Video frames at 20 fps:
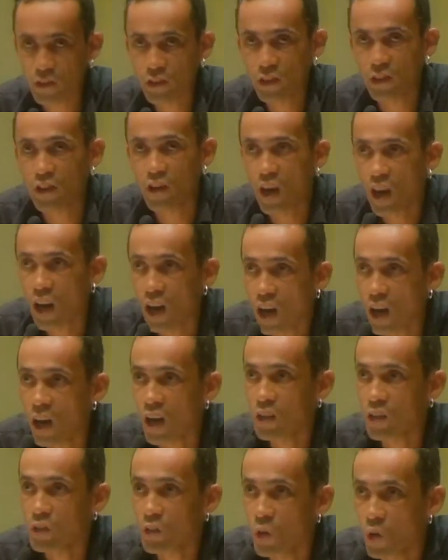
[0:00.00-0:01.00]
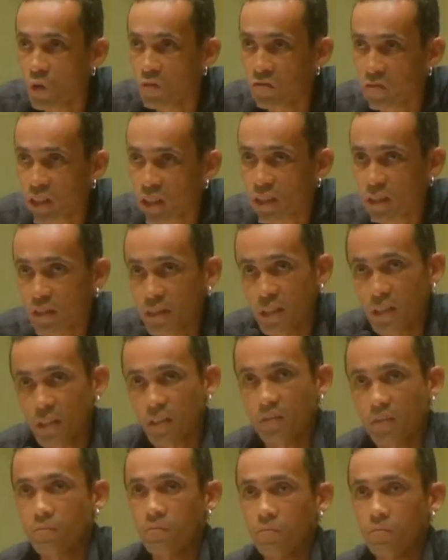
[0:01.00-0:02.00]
there are no victories.